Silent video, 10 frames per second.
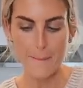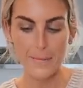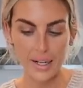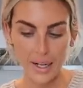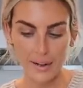
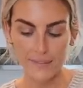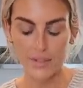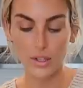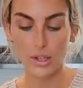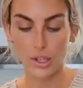But
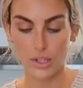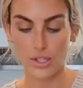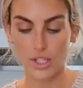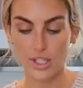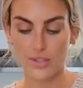for
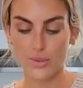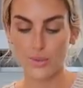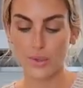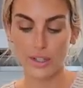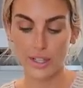lunch, it's
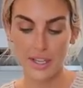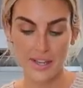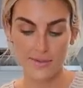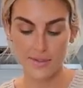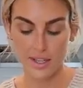really
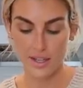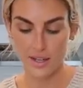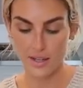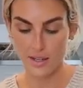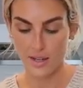
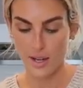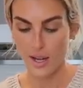convenient.